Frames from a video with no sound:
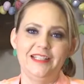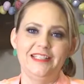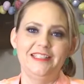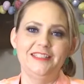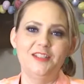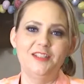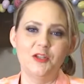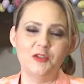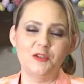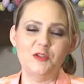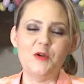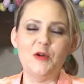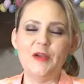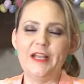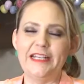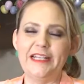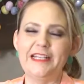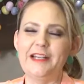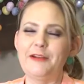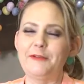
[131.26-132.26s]
It's not
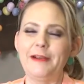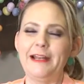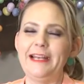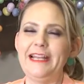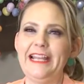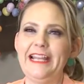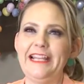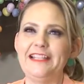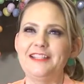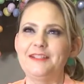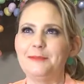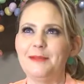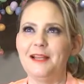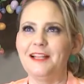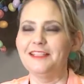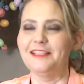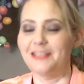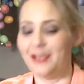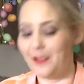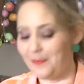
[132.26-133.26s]
cooking already, it
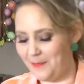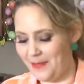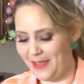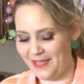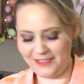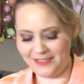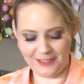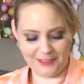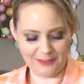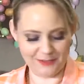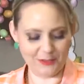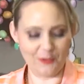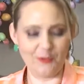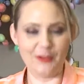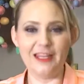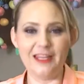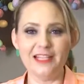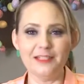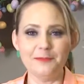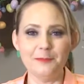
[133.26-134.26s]
smells amazing. So
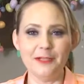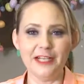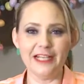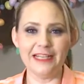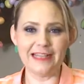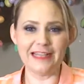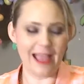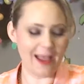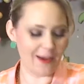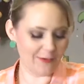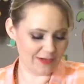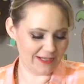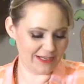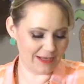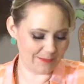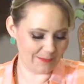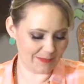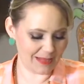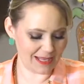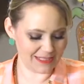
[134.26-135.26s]
let's put it now in
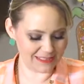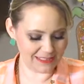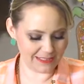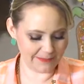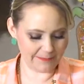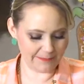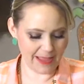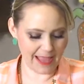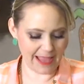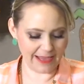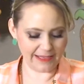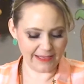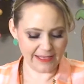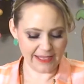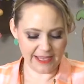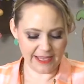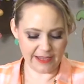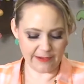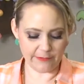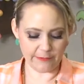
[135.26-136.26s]
a plastic bag,
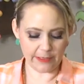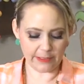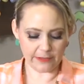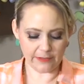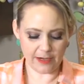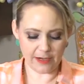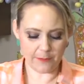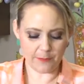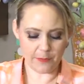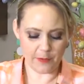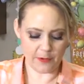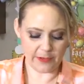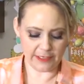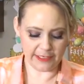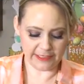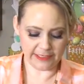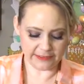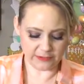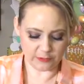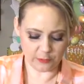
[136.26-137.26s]
and we're gonna put
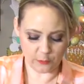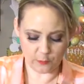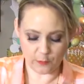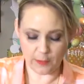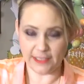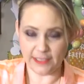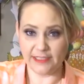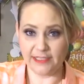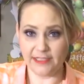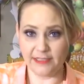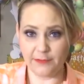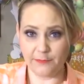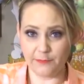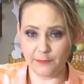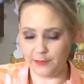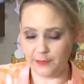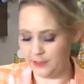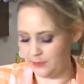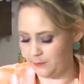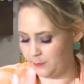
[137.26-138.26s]
it to rest in the
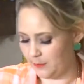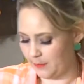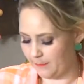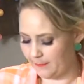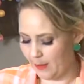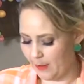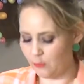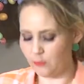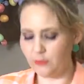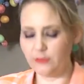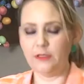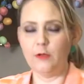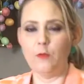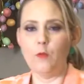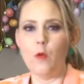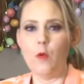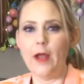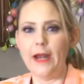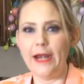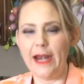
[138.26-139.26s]
fridge for about
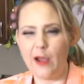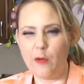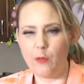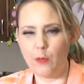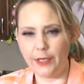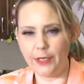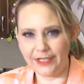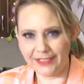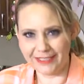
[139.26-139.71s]
1 hour.